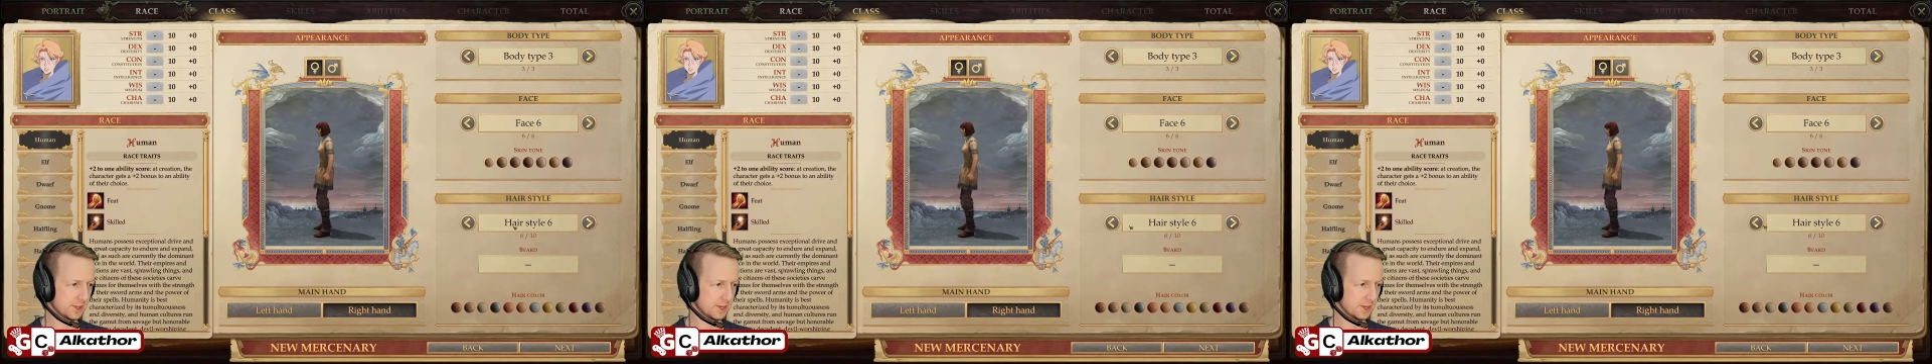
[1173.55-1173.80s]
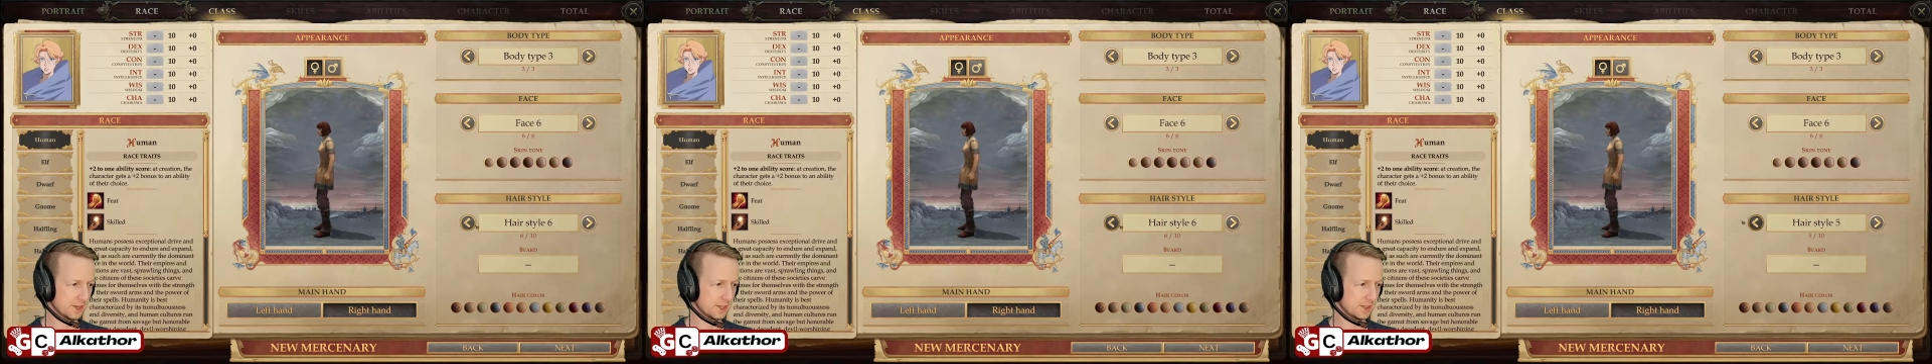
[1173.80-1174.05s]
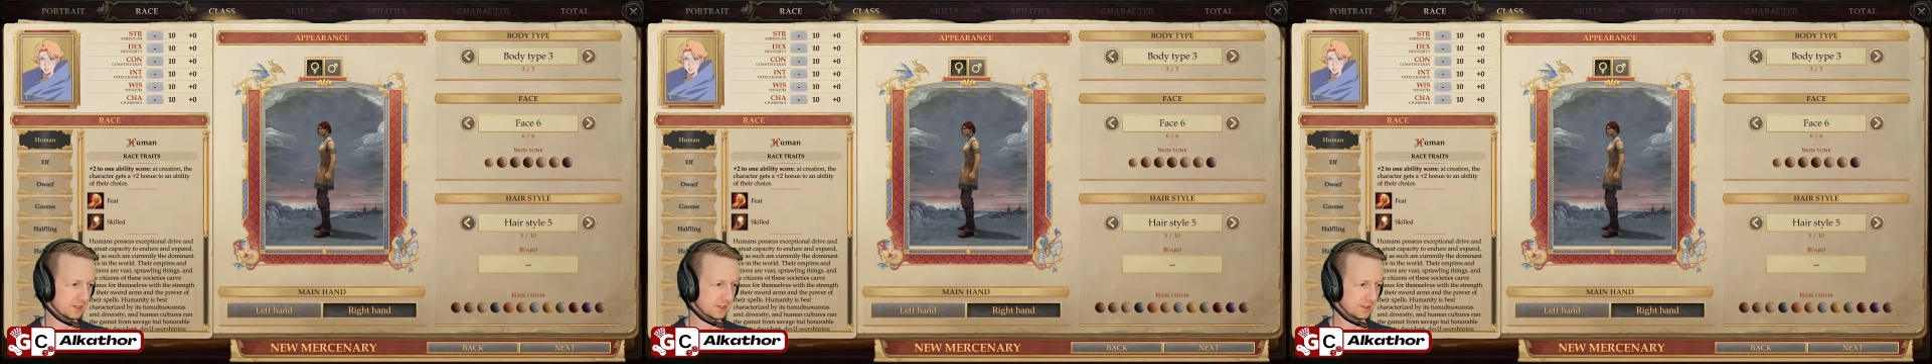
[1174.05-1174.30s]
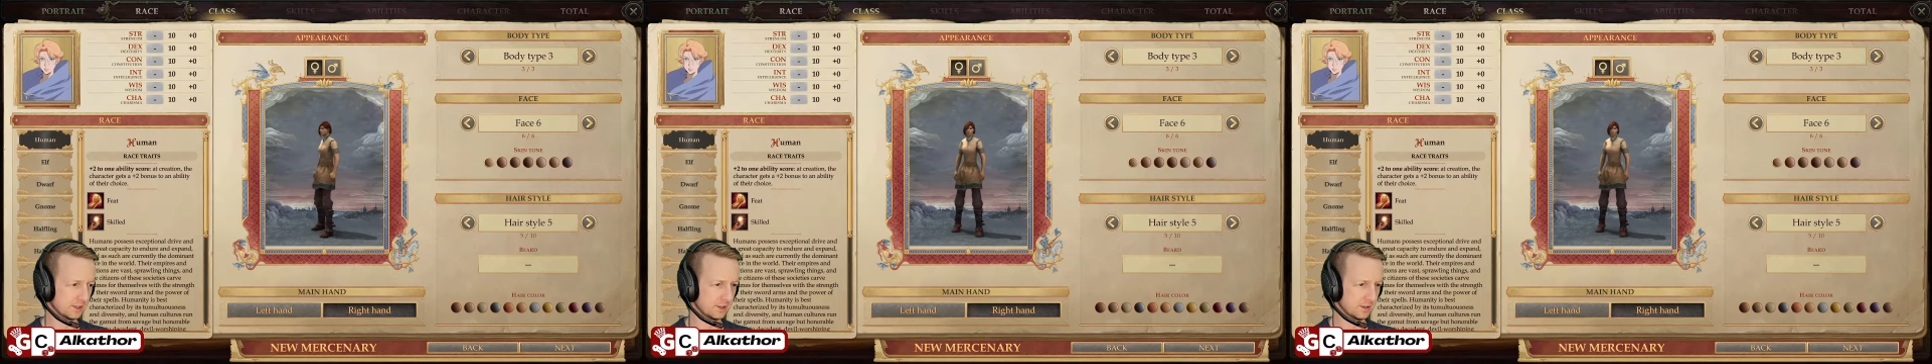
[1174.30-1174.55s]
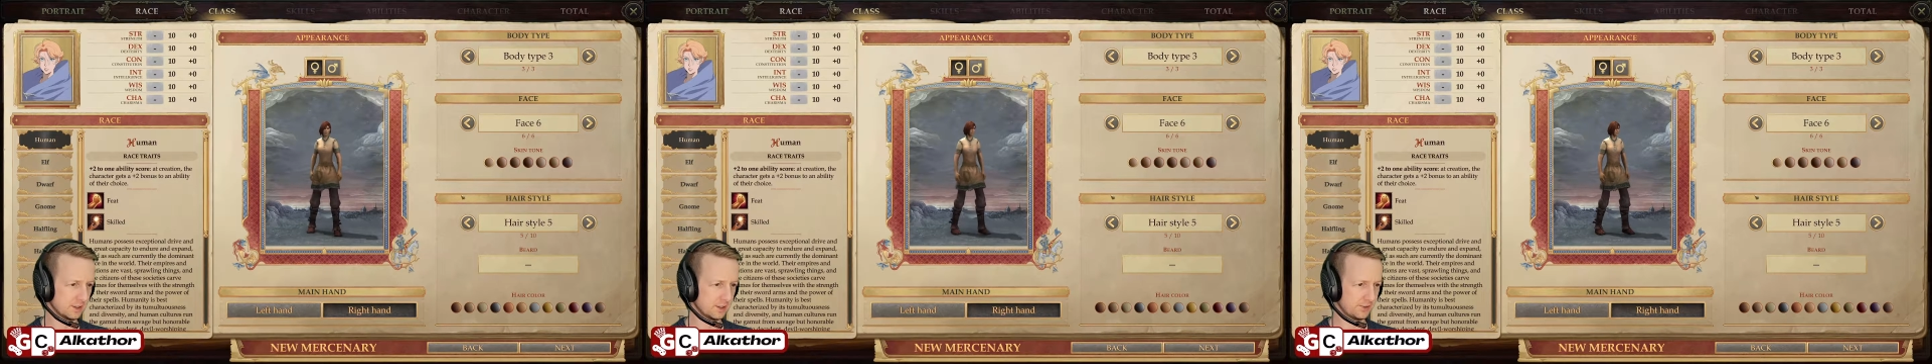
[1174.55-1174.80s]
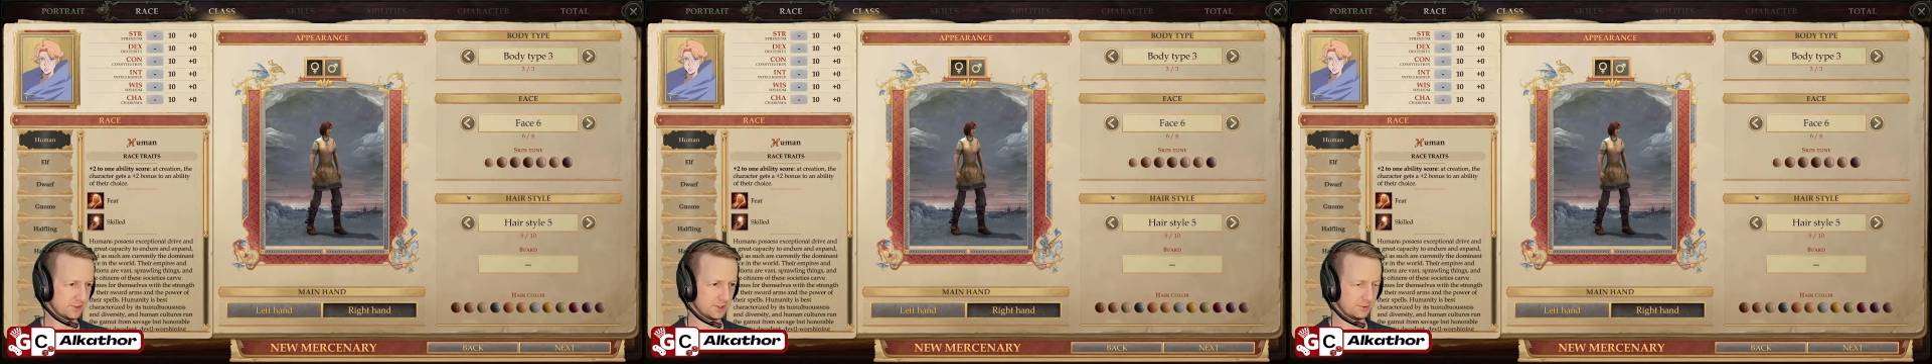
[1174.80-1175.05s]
and hairstyle